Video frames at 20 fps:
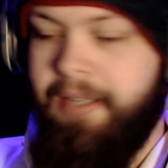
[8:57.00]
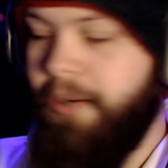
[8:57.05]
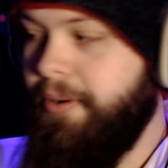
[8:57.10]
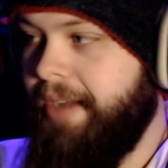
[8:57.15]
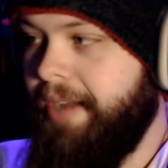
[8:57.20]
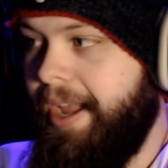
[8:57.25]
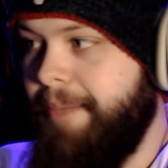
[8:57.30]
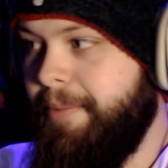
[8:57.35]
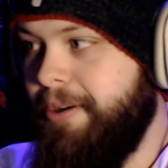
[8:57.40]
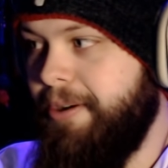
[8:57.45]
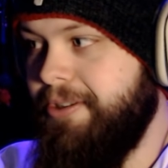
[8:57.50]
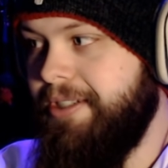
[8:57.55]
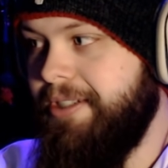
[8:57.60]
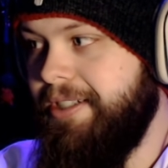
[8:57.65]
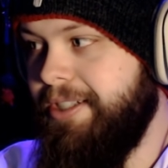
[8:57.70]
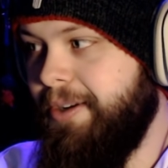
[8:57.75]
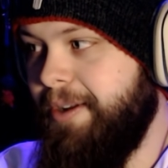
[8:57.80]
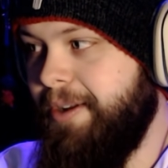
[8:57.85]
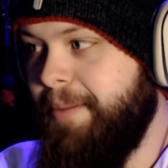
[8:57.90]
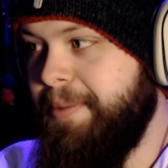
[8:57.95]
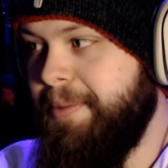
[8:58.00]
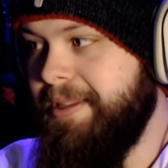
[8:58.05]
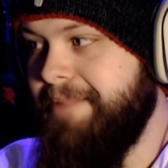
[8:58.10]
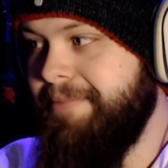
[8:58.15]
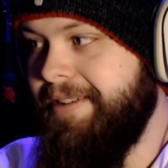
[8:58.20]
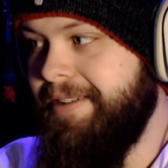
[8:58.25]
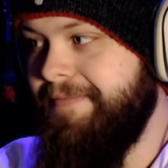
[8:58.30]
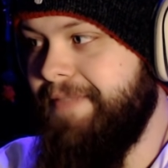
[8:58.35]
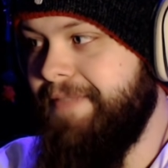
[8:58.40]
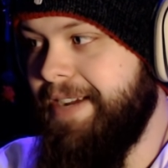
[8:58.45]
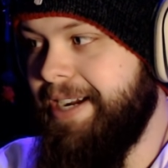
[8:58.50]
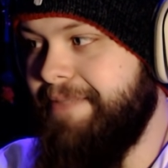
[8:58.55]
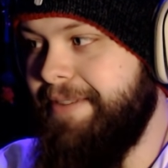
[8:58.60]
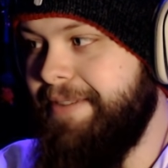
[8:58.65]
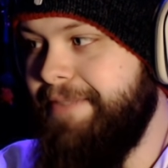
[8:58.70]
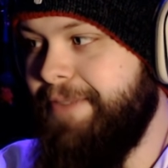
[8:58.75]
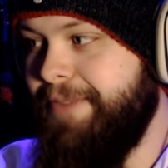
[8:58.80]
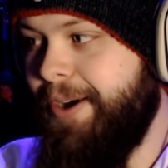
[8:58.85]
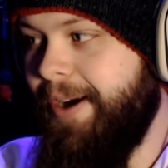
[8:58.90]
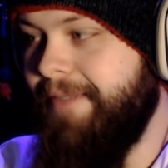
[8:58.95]
Okay, bro. She showed up with the motherfucking
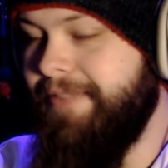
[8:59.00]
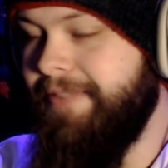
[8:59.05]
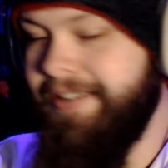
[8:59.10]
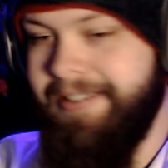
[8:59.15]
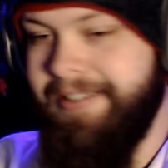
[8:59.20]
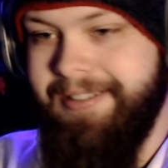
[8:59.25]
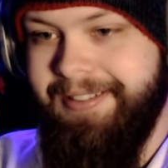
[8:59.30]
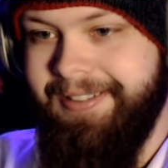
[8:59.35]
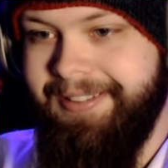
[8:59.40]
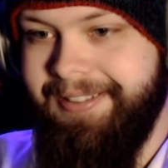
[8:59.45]
revolver.